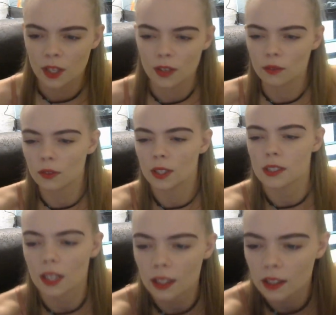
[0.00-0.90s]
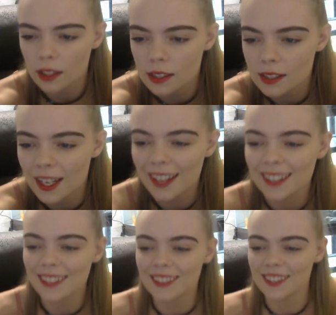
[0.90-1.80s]
1 second. Is
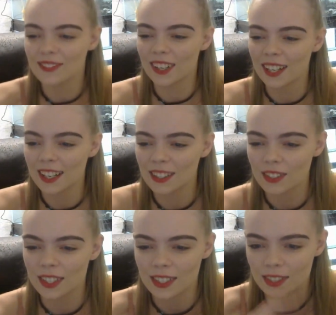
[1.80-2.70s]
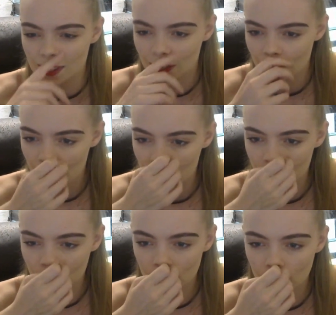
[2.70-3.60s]
90 degrees Fahrenheit degrees
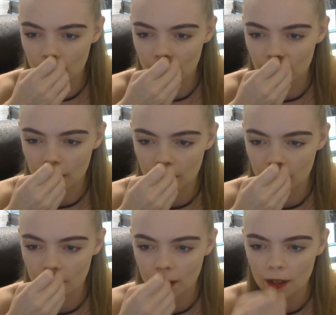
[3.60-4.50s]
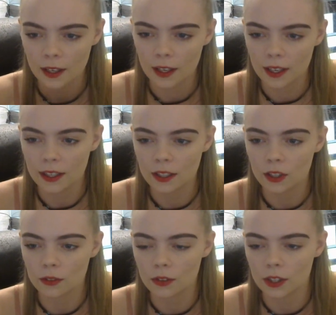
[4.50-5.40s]
for
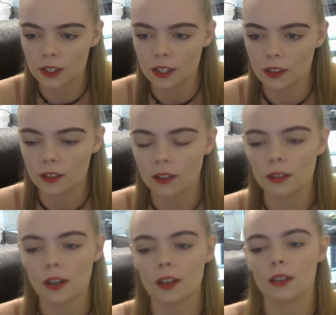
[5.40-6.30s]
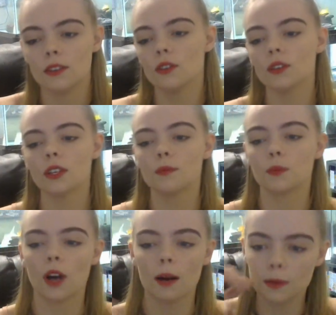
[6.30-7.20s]
heater for Leo? Okay, you could
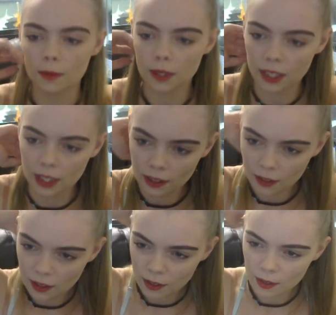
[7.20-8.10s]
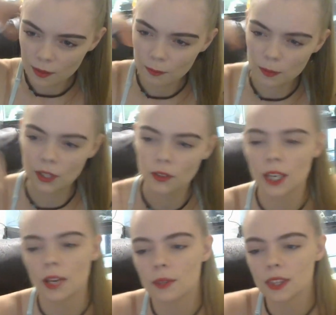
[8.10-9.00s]
probably be
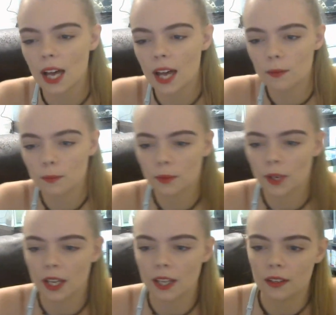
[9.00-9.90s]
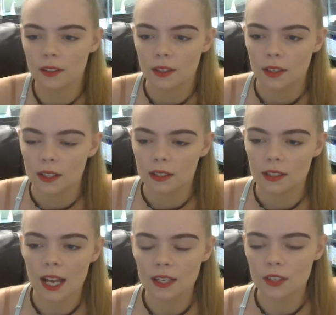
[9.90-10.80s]
okay with that, but
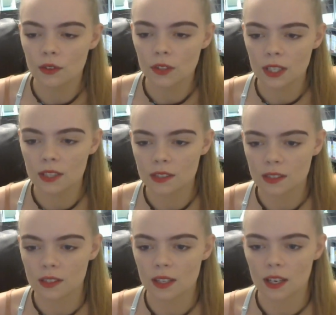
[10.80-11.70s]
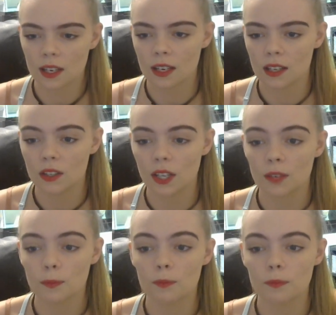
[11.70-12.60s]
90 degrees, like,
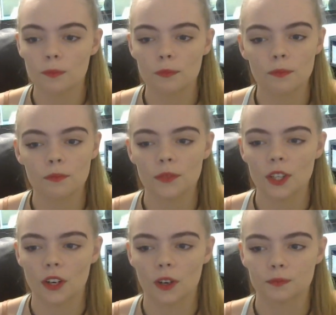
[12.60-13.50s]
you know,